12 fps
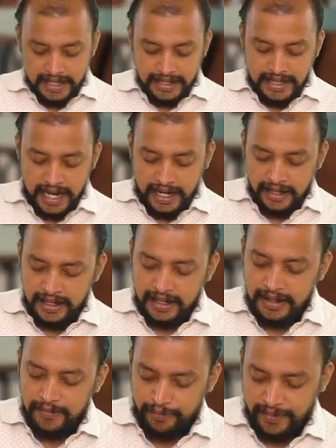Then
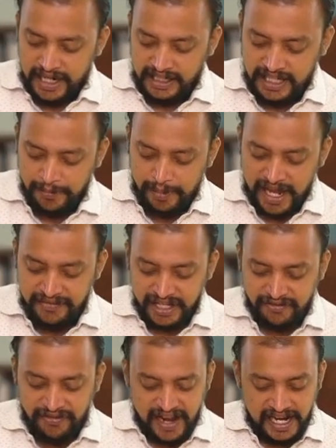multiply
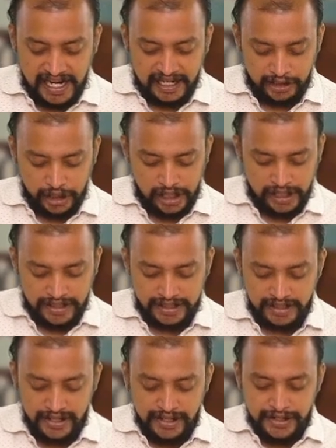with 5 lakh dollars.